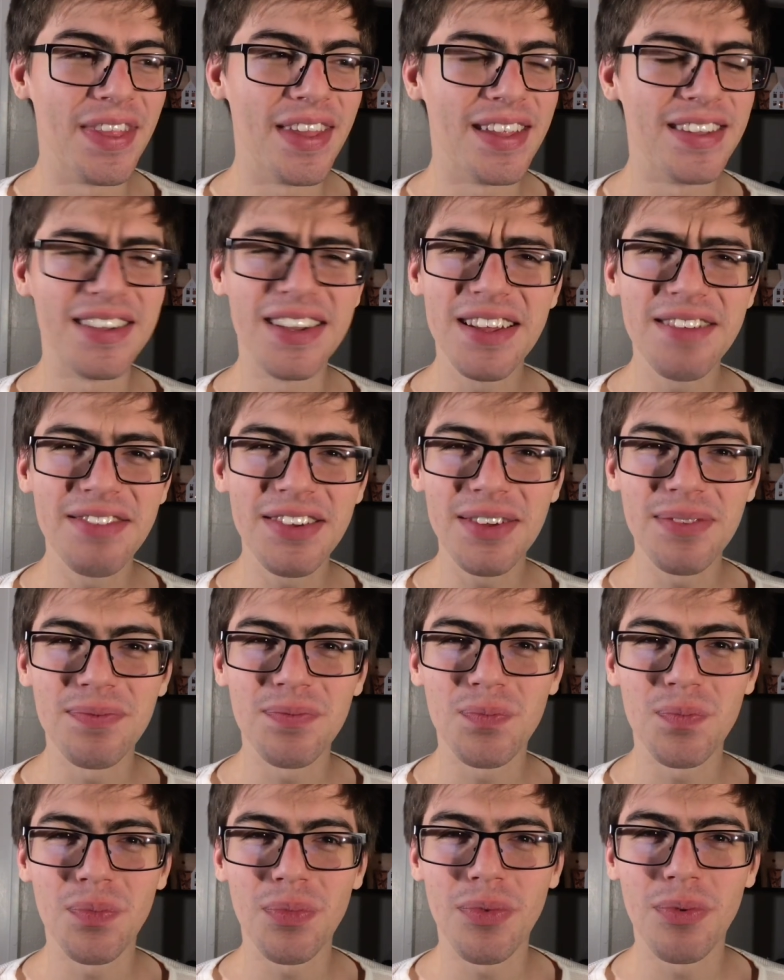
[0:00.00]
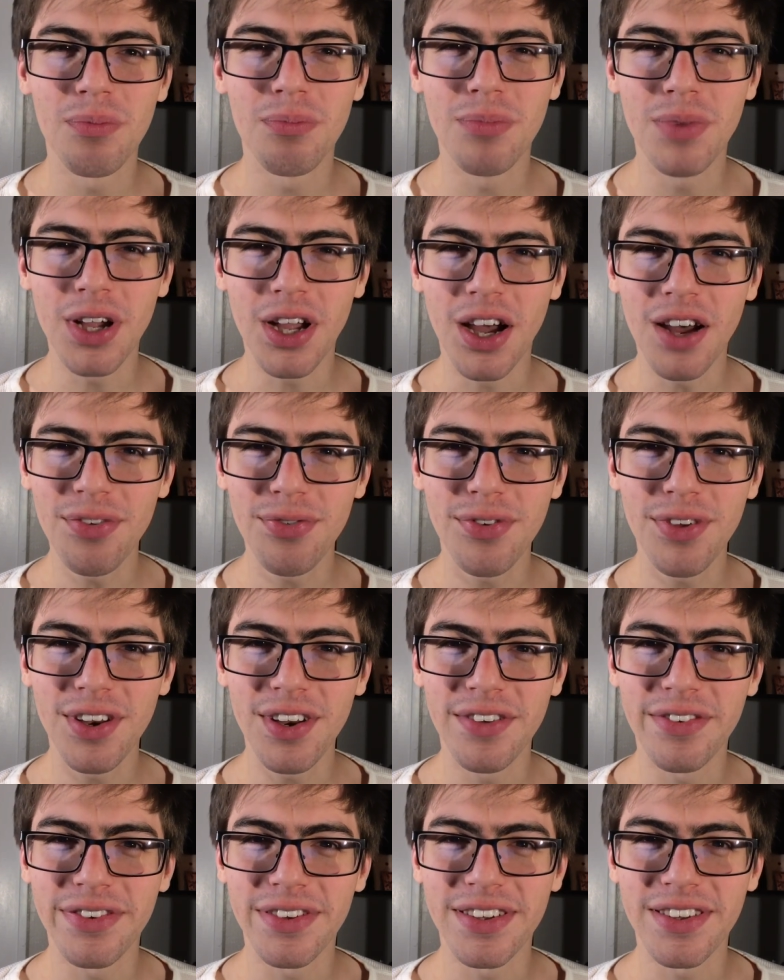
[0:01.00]
is it even a MacGuffin
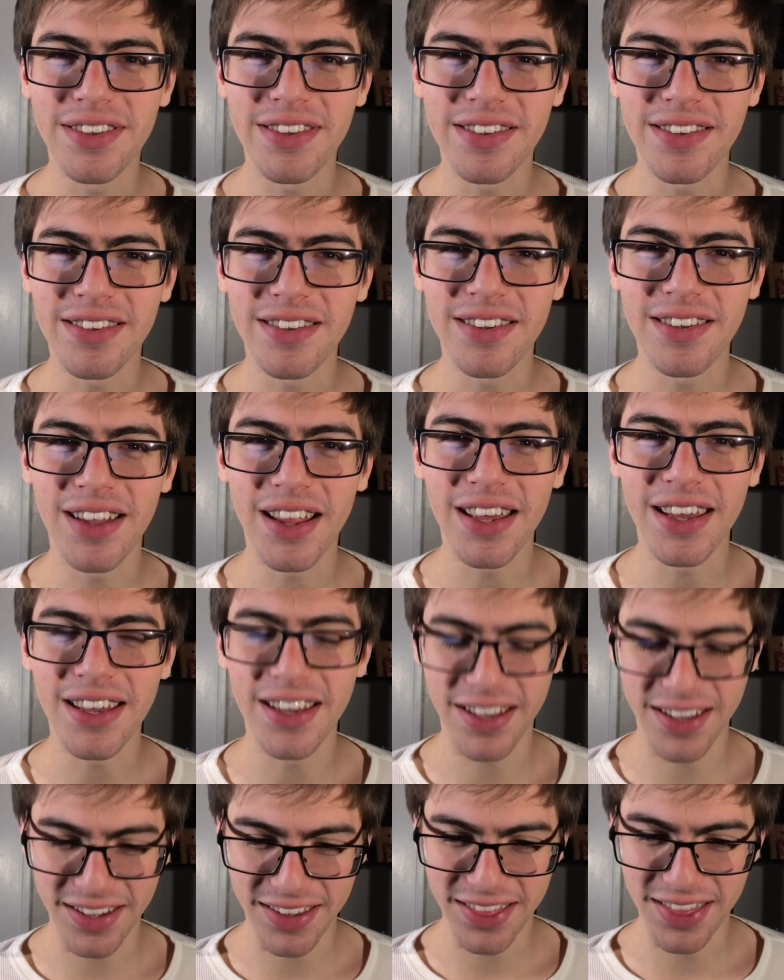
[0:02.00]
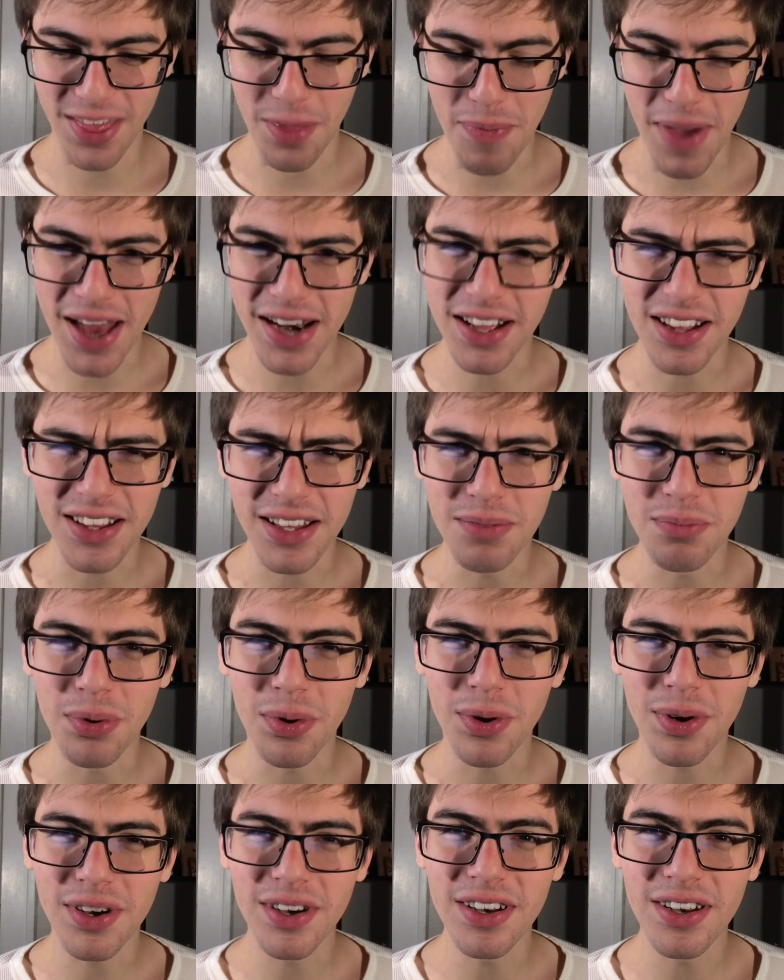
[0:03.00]
if it's like thematically
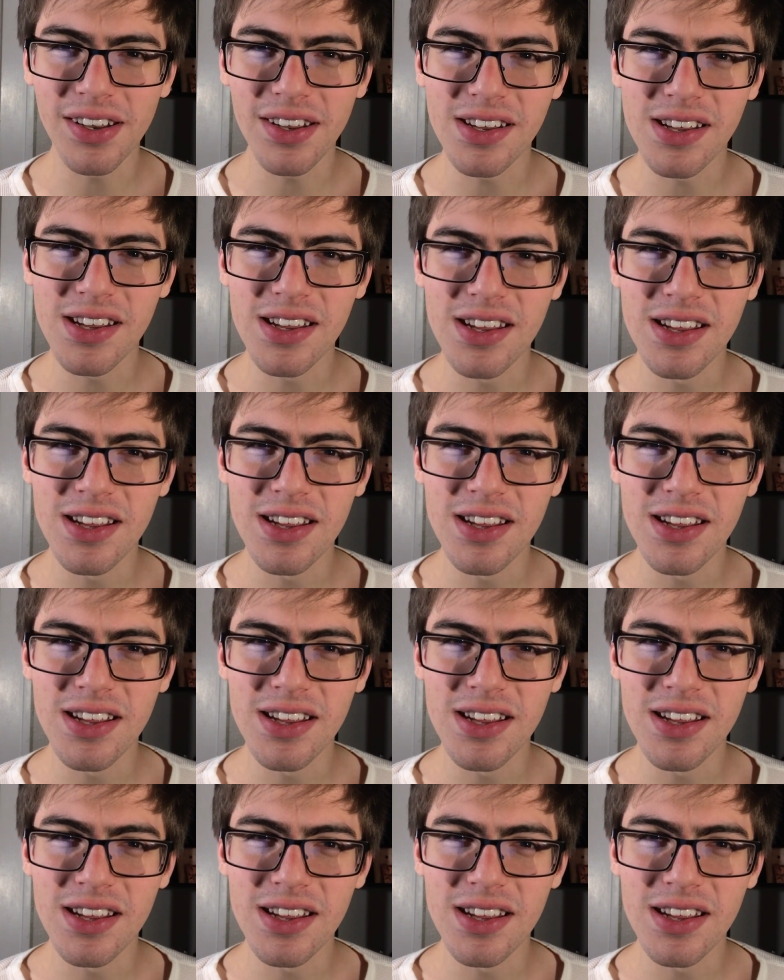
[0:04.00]
important